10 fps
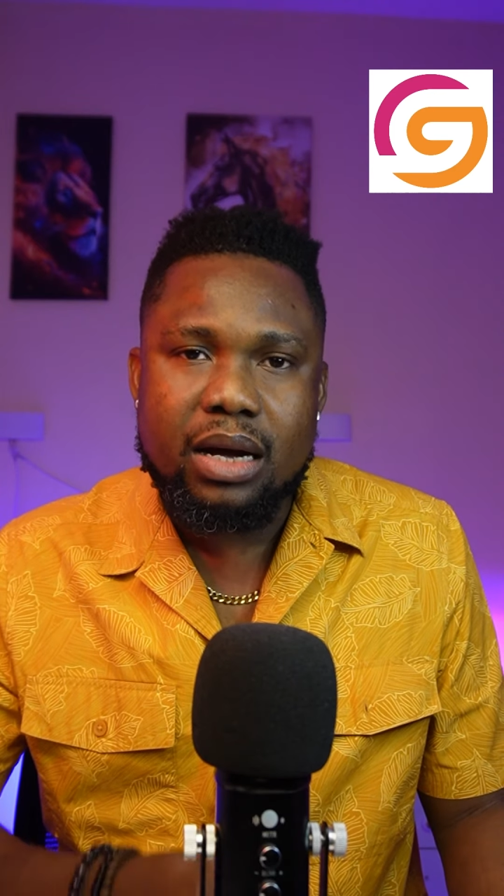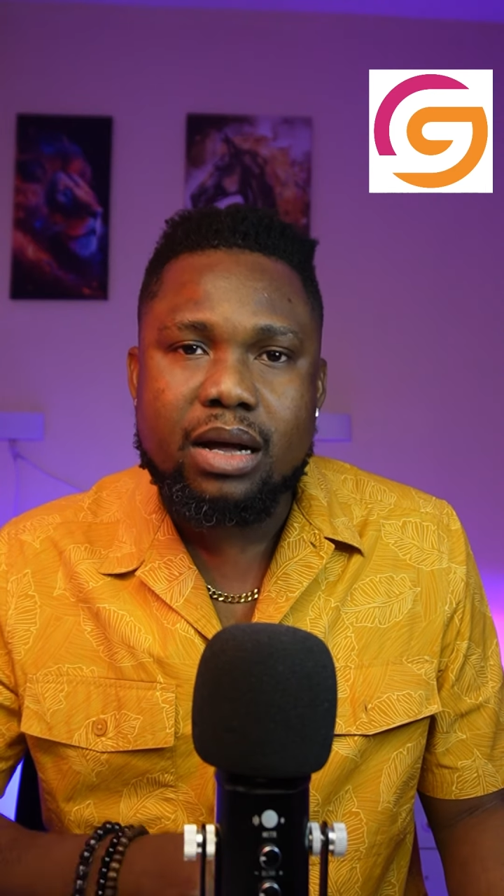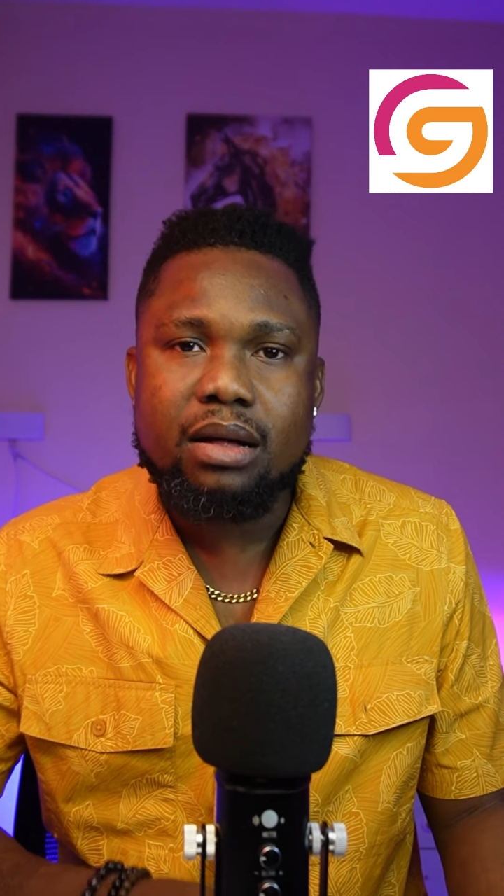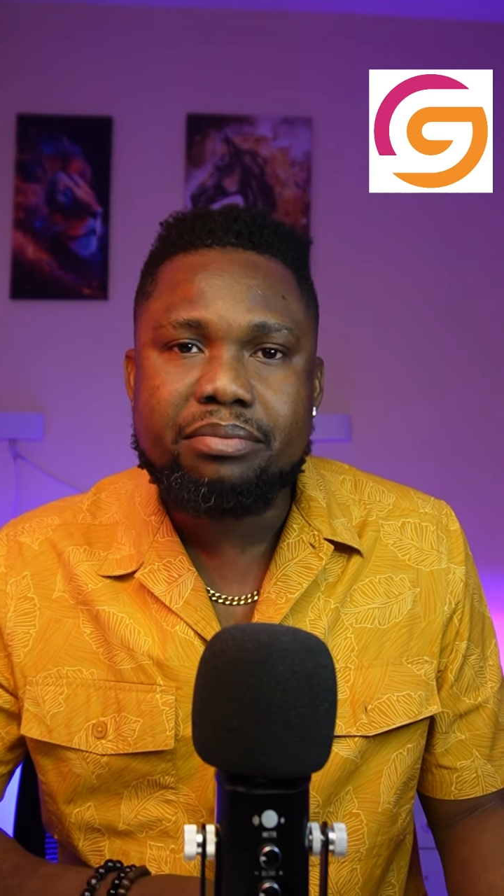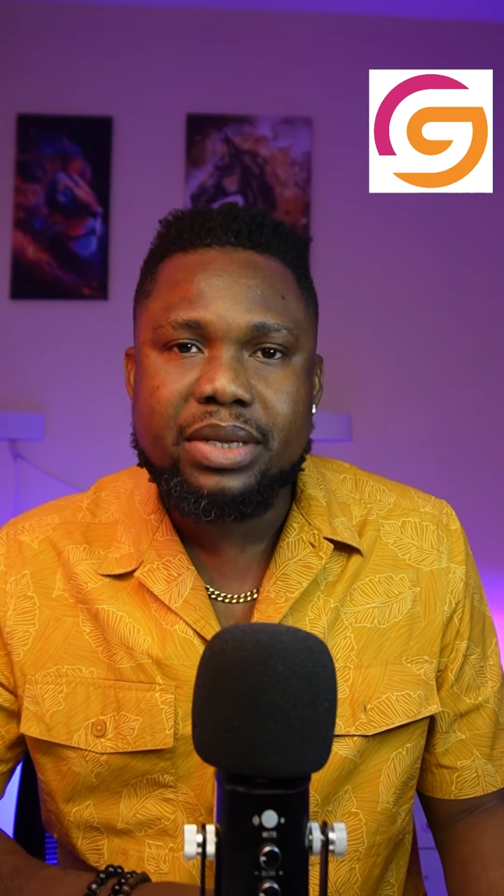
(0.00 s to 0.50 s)
a
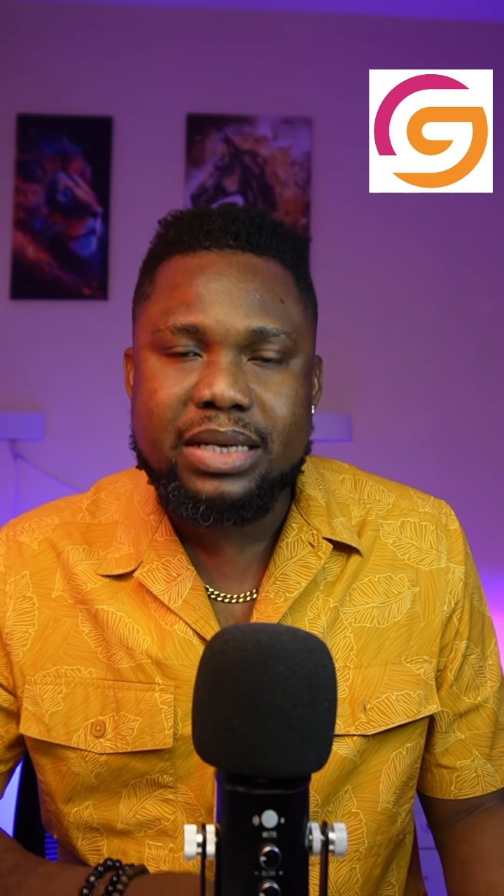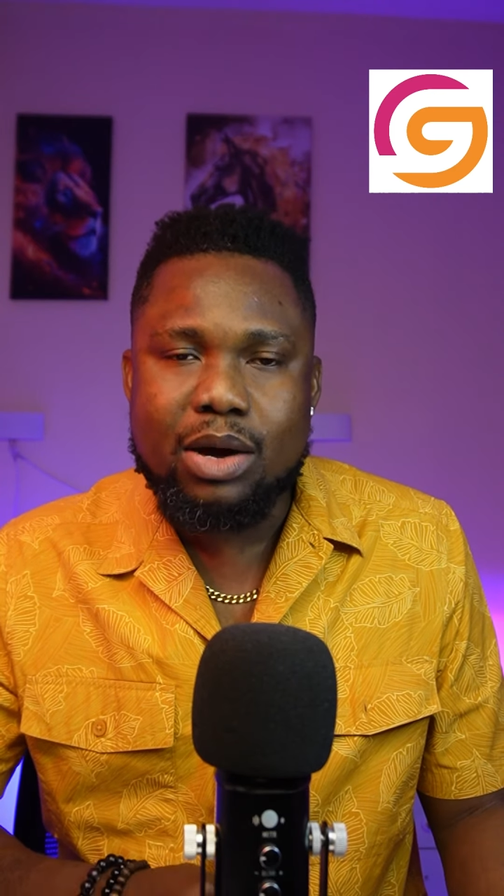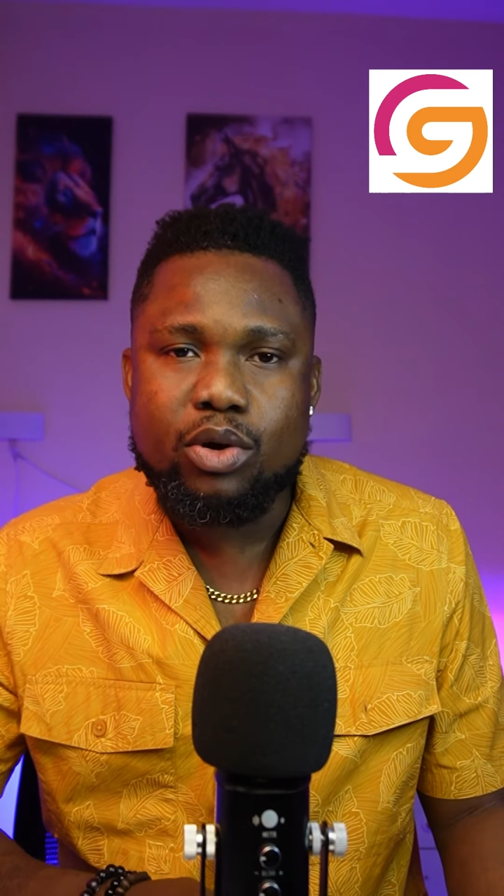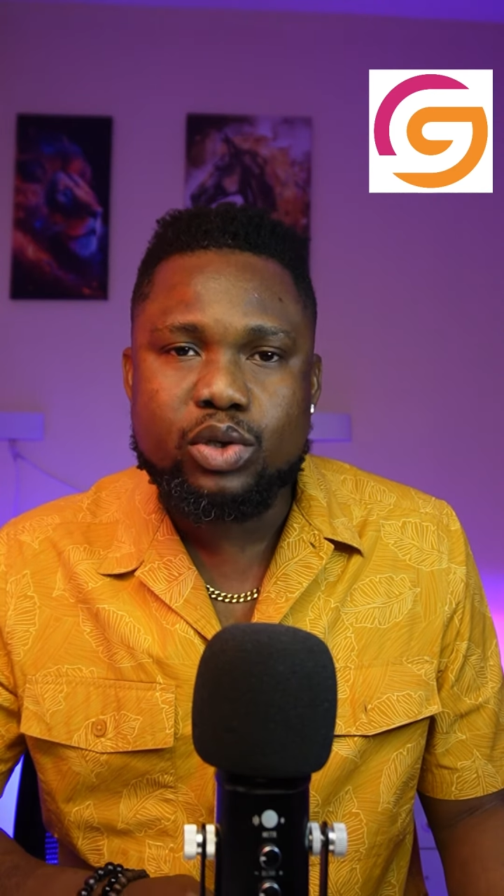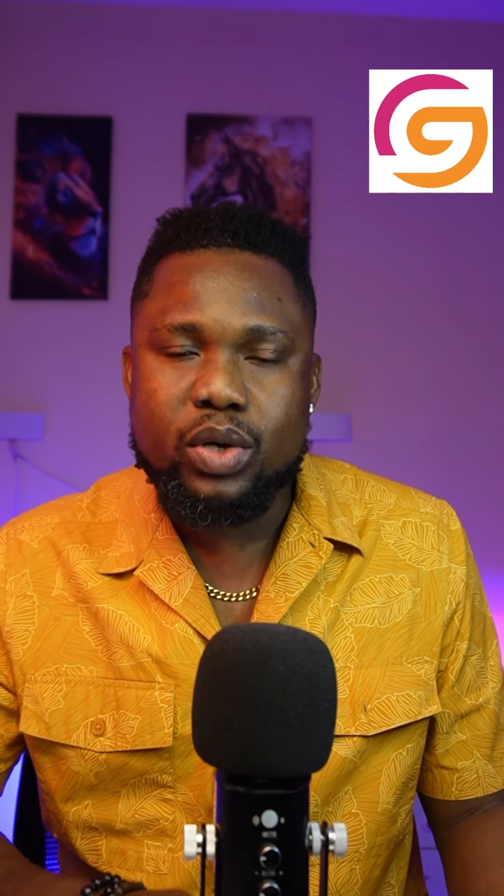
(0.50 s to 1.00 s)
company
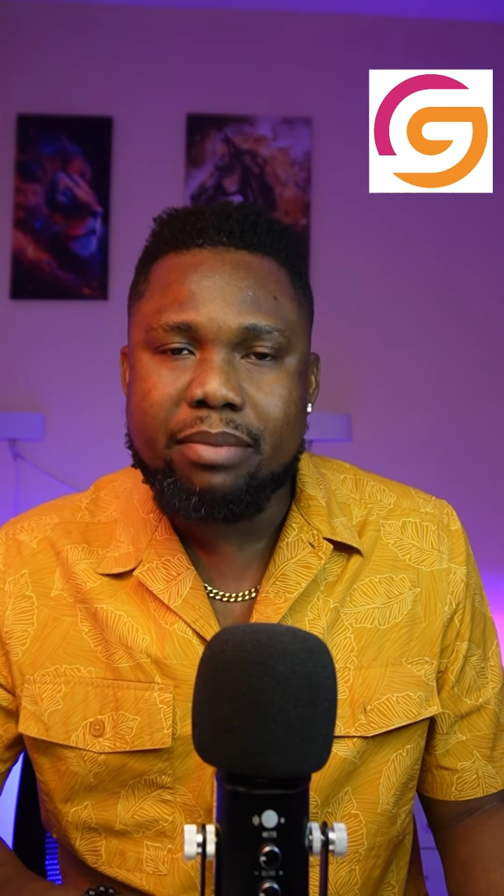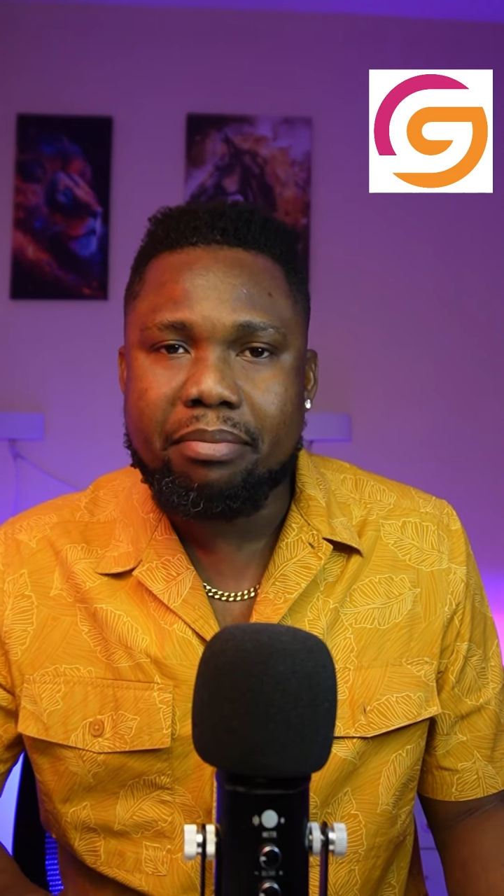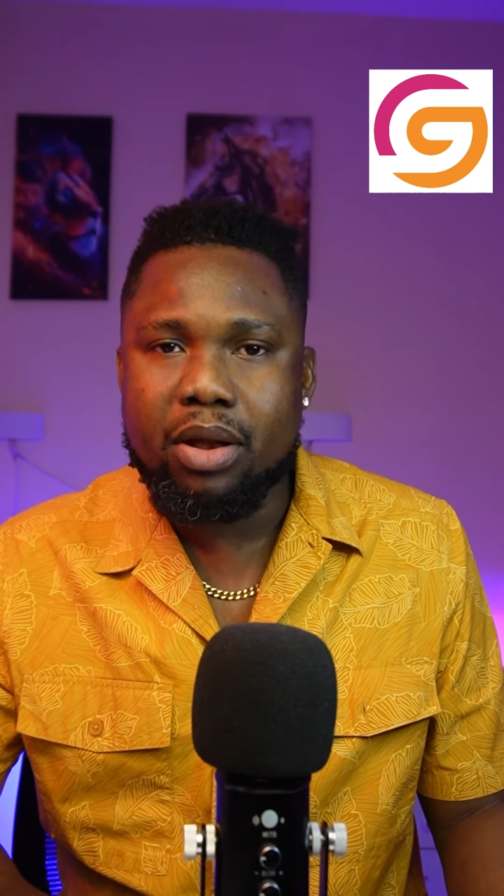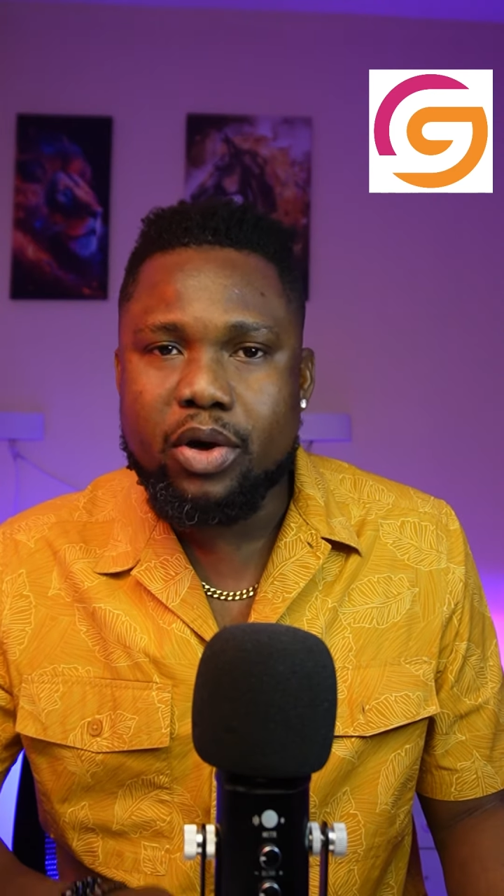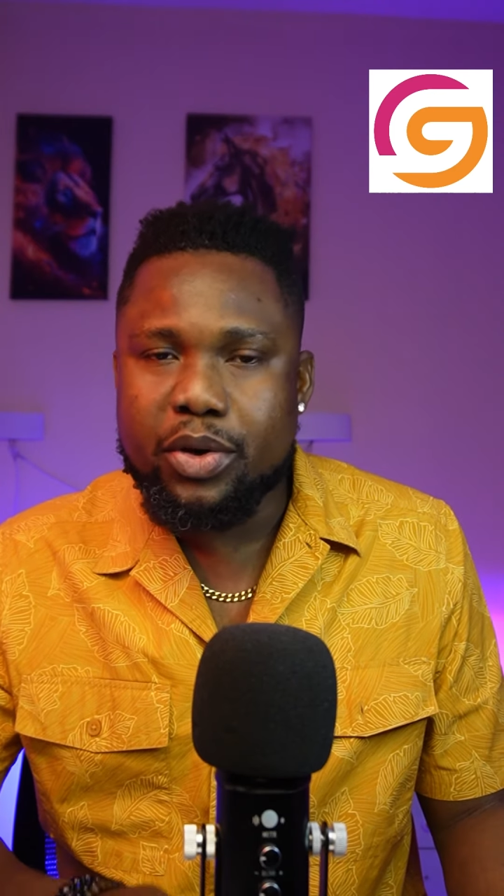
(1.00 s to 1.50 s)
that want to
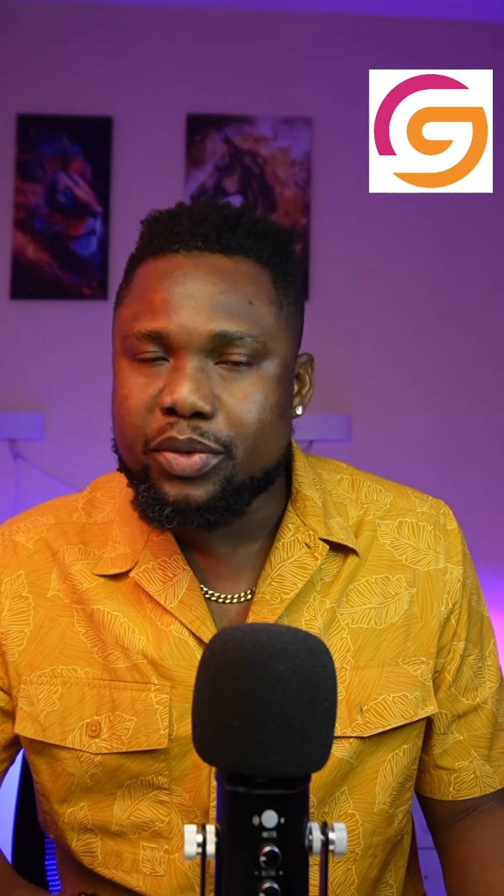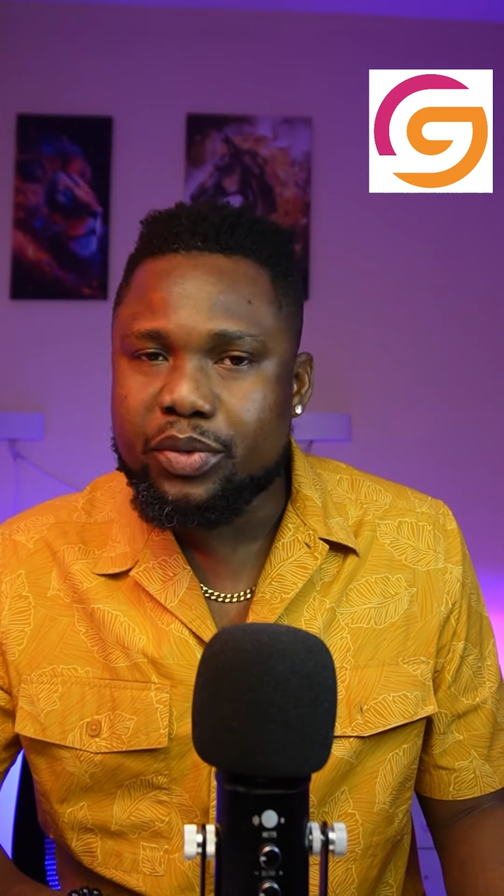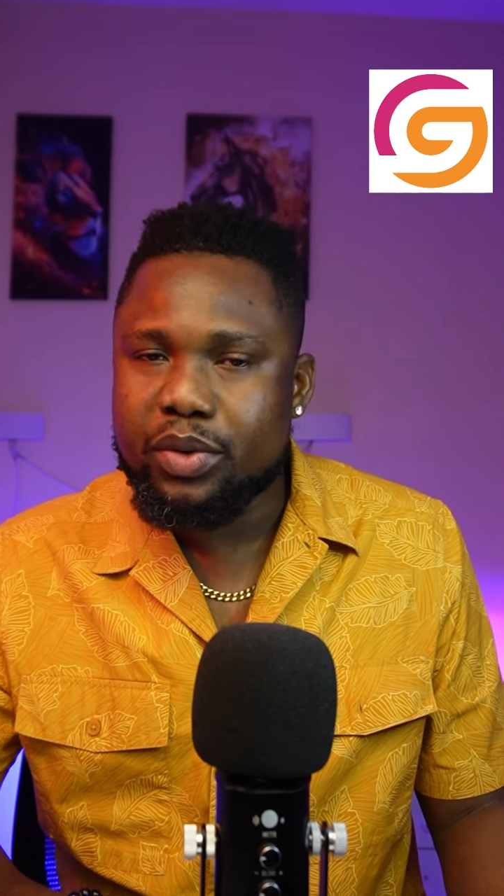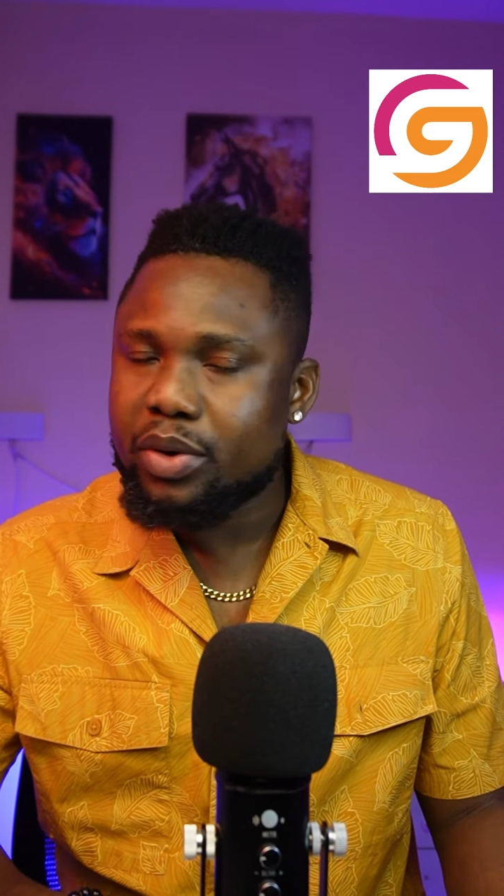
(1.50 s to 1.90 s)
employ you,